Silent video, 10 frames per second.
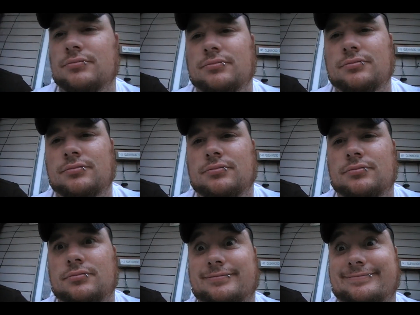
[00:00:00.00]

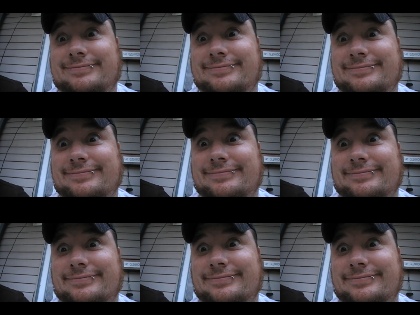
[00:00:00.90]

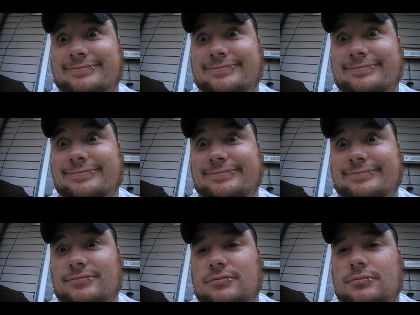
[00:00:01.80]

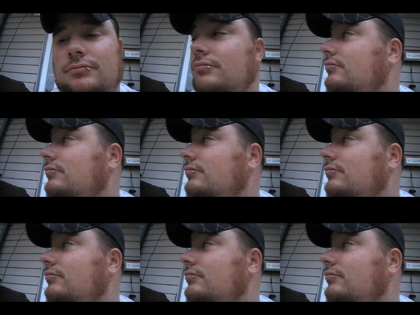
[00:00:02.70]
Nobody speaks.